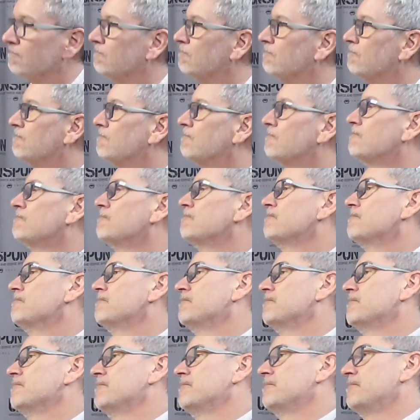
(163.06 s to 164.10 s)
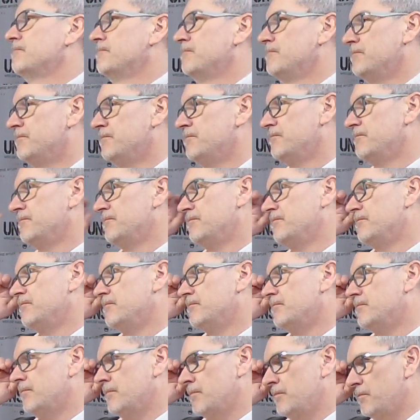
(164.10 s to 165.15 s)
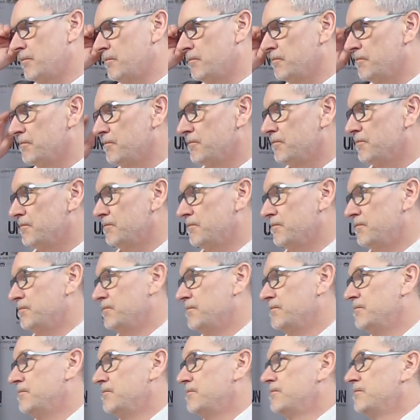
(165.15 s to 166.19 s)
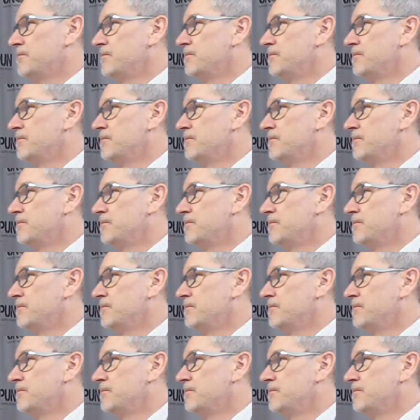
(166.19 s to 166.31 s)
(not speaking)